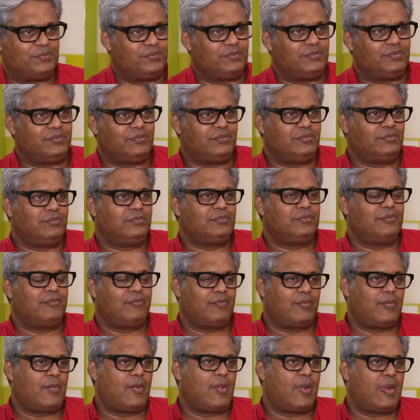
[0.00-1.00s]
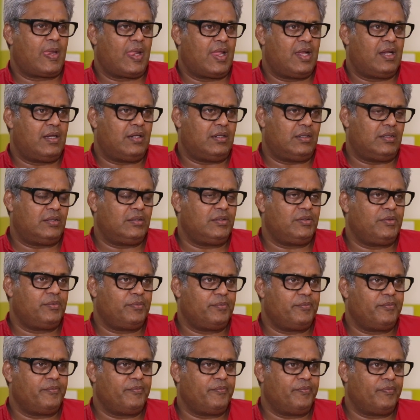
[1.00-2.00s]

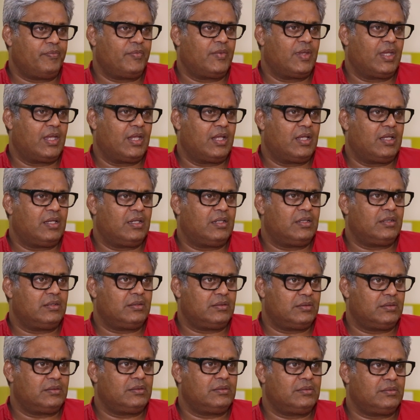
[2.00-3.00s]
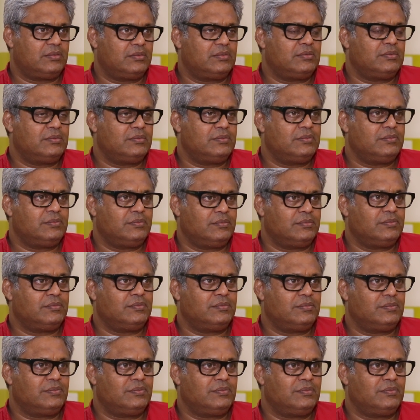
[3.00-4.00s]

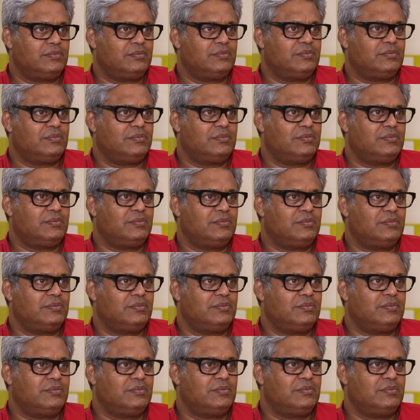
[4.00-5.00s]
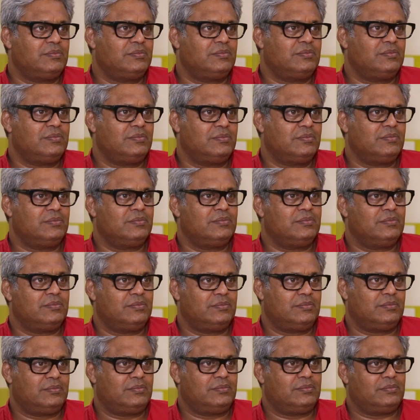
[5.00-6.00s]

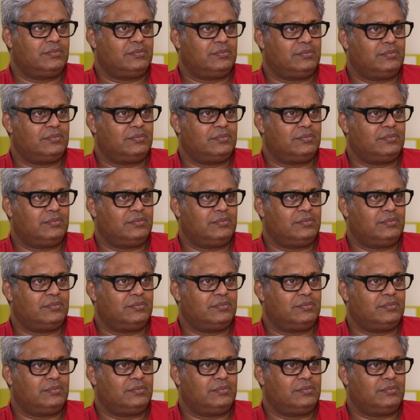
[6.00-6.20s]
The person shown says nothing.